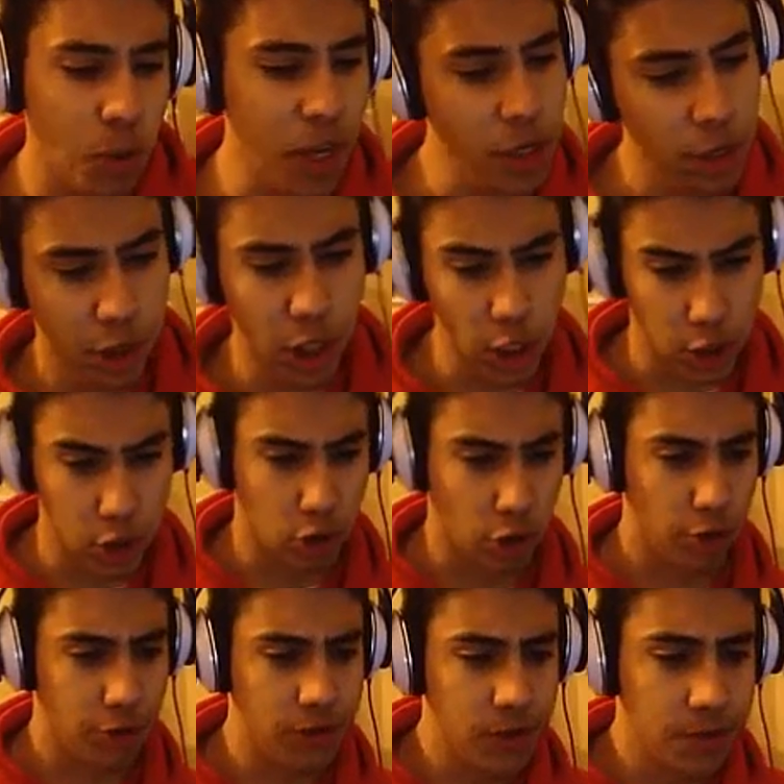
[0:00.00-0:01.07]
being
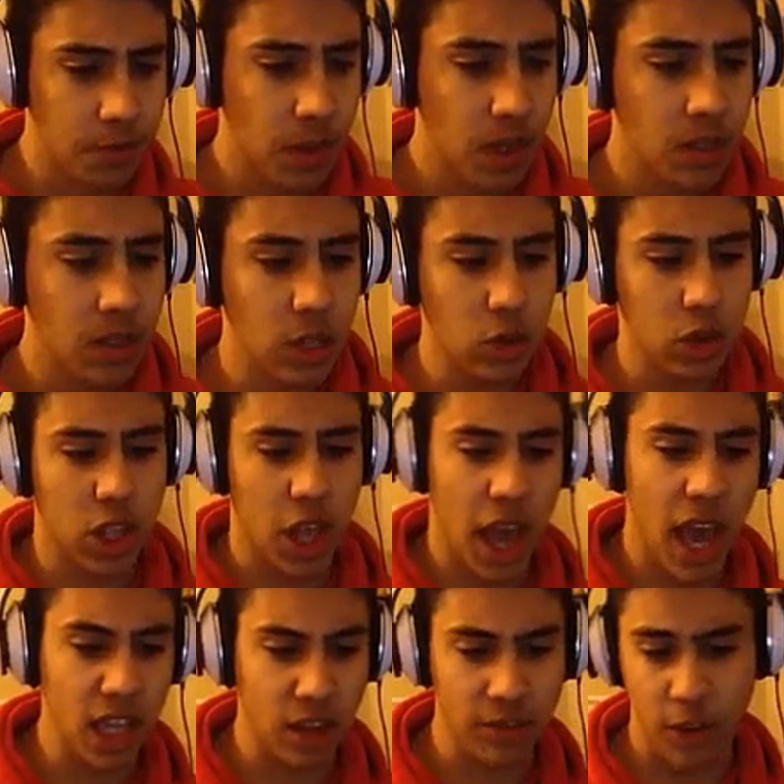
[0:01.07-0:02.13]
insensitive? That was the
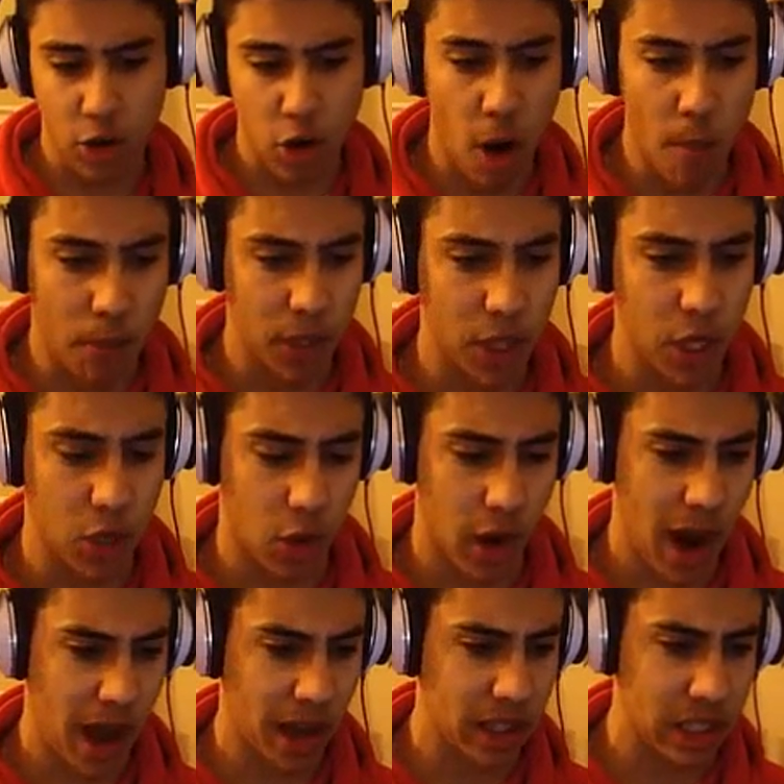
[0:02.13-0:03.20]
head of our company,
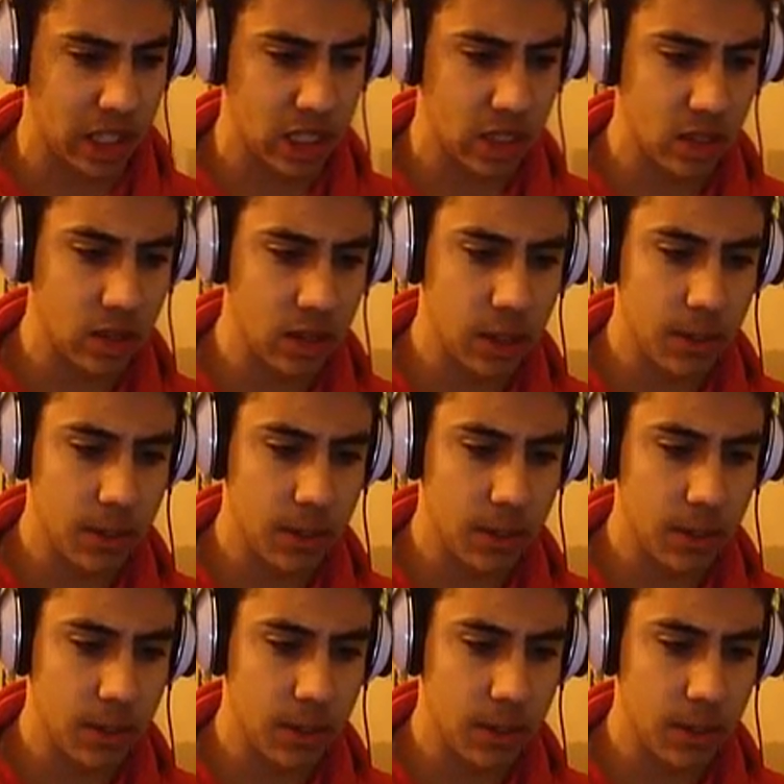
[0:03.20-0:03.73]
Chris.